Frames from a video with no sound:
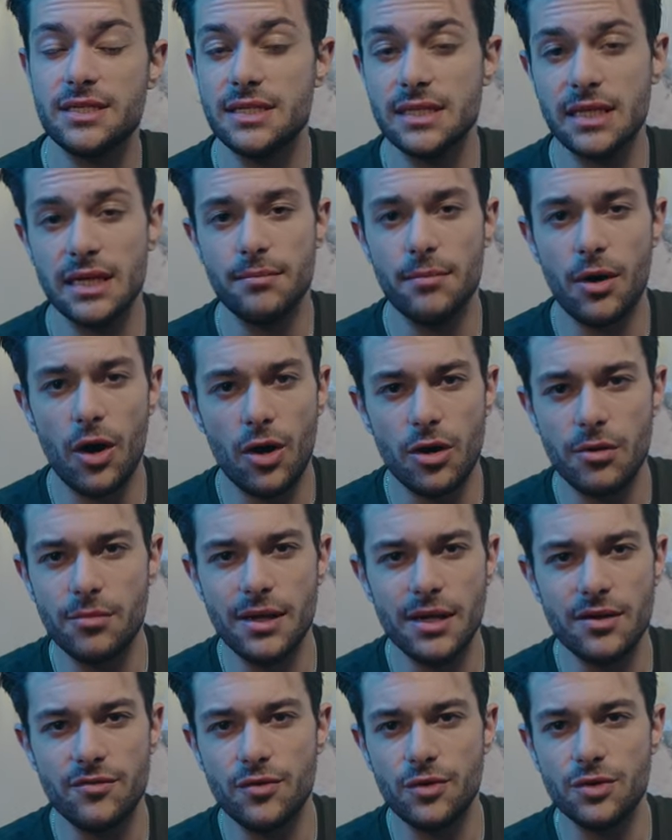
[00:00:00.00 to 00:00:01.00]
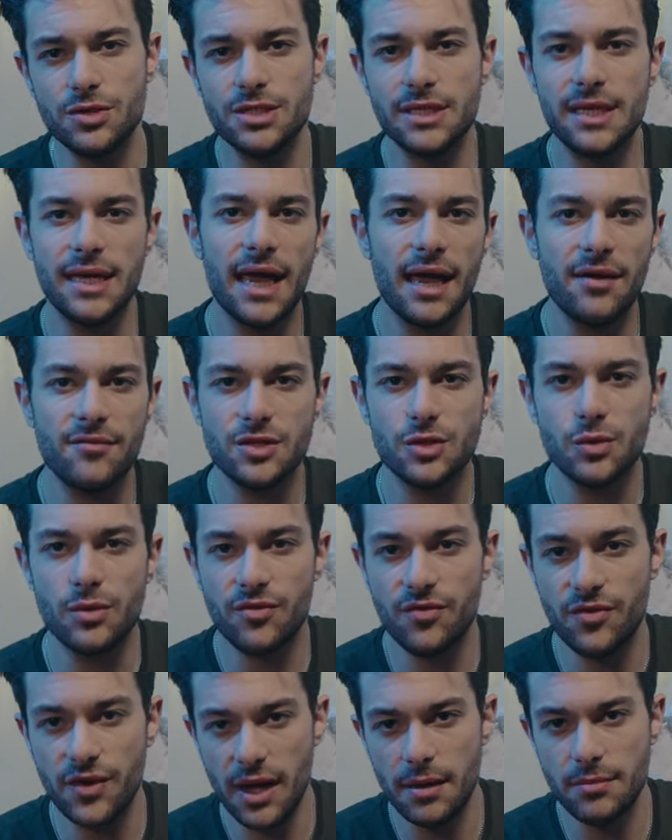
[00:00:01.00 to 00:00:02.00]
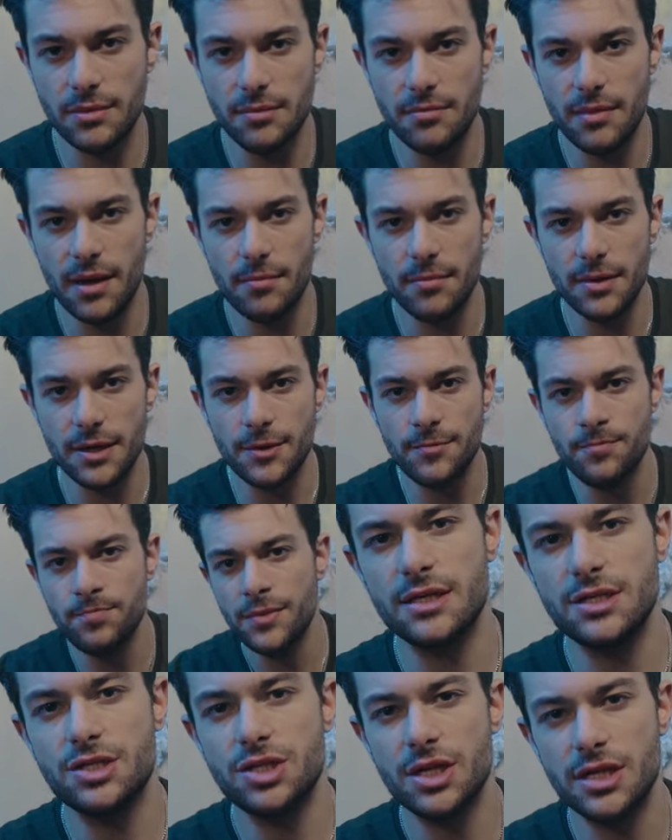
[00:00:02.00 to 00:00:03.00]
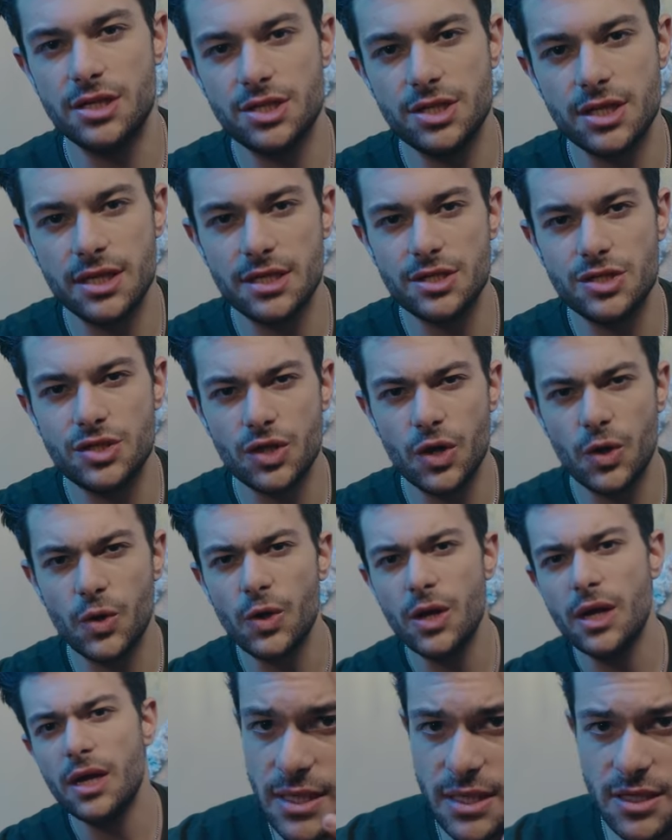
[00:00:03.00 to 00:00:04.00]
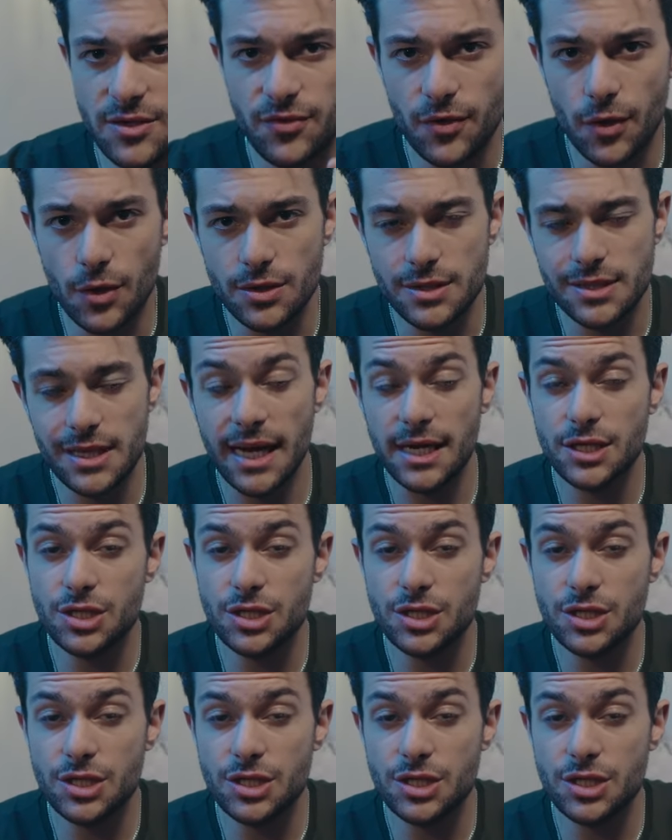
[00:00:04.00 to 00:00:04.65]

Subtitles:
Slim on me, unfortunately. I gave it to a family member as a nice gesture. So first things first, they